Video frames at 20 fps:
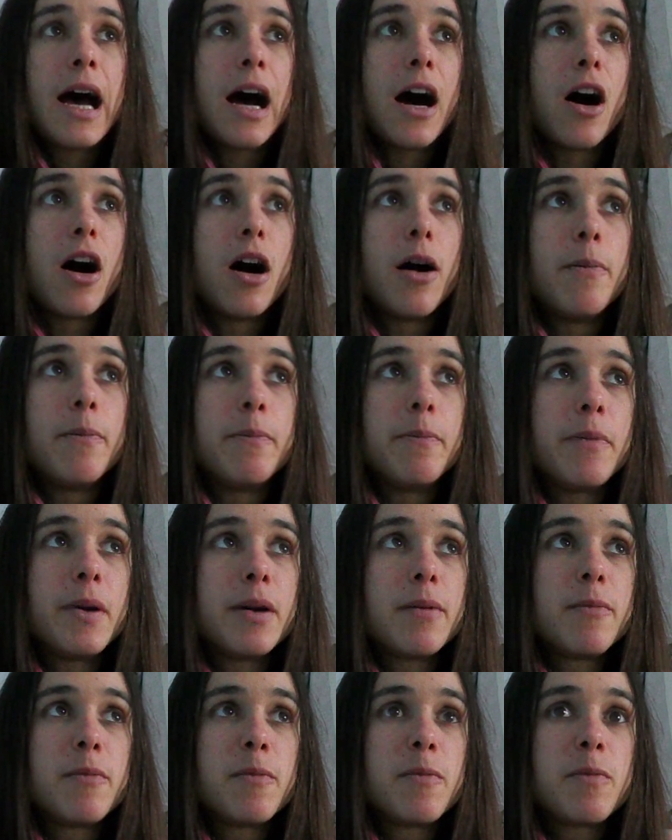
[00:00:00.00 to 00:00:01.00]

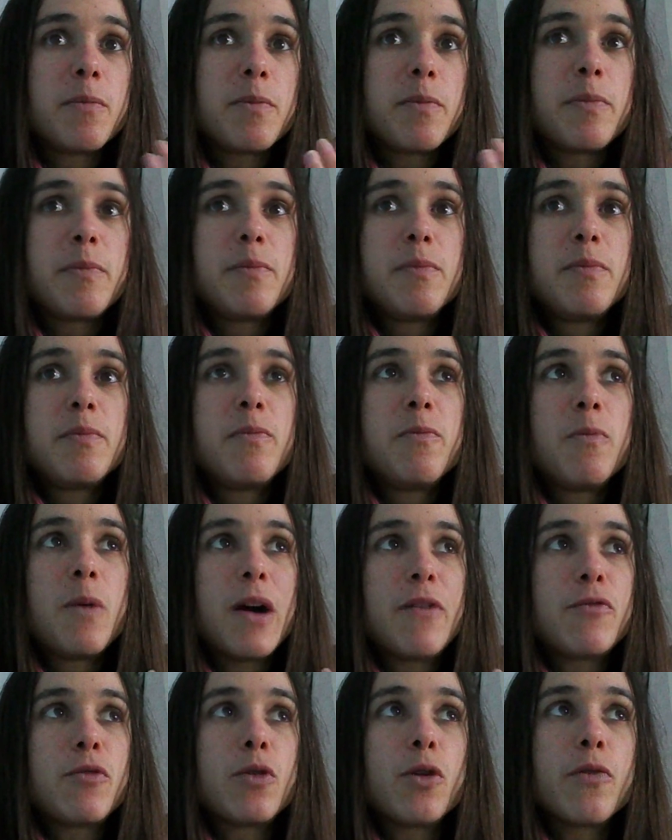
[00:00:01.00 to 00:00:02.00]

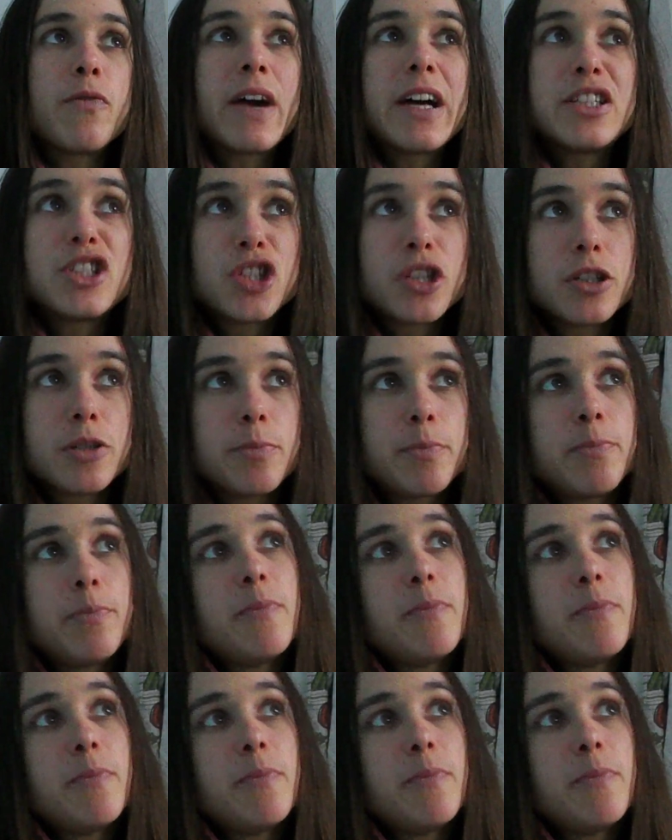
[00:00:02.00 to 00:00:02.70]
whether or not they should